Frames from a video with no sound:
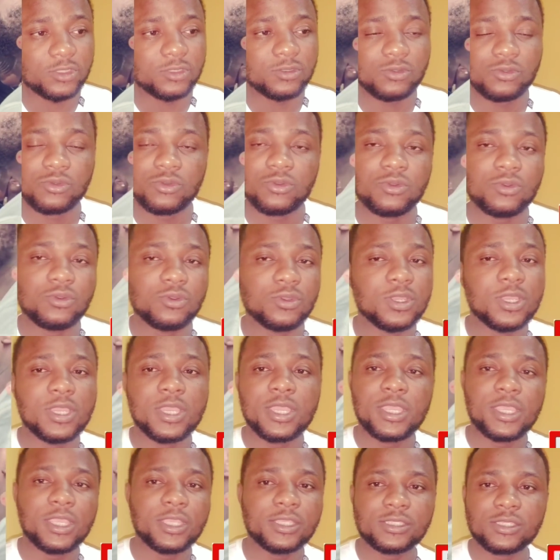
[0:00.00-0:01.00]
So
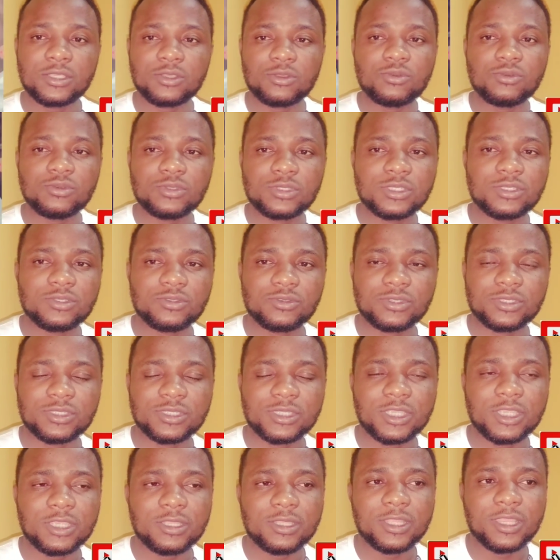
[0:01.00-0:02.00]
it's a good thing to
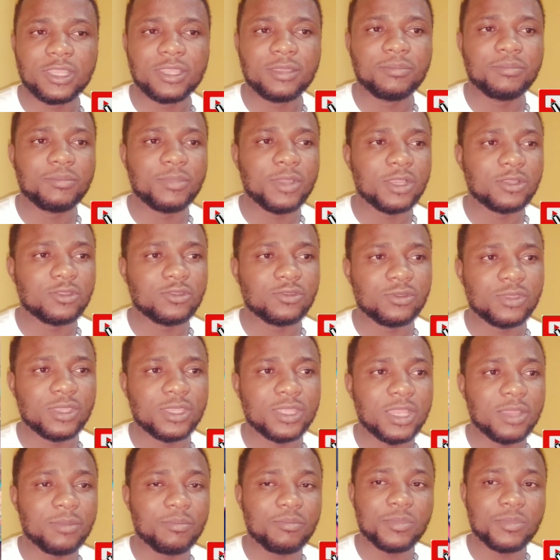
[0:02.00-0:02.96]
see them back together.